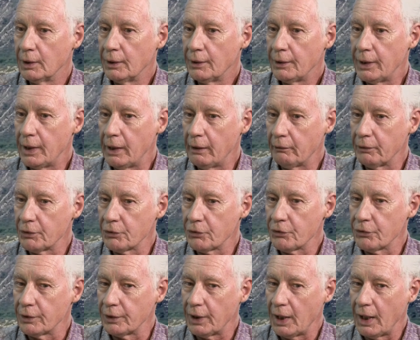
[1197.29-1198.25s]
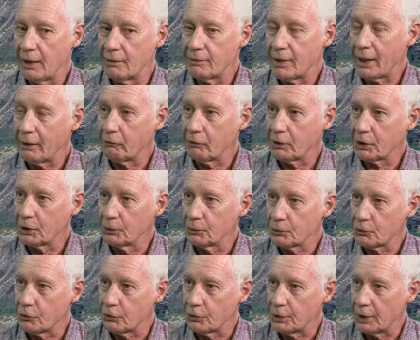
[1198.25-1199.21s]
the areas that have
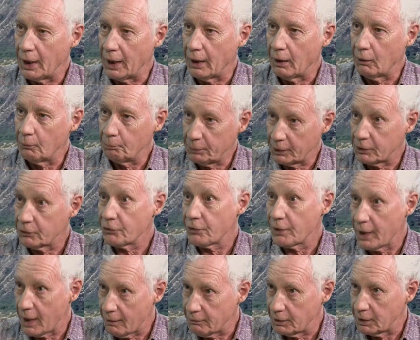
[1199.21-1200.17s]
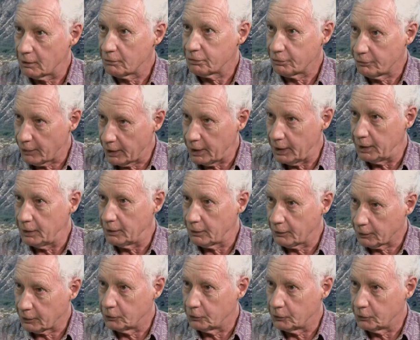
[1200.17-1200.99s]
agriculture now, because they have enough rain and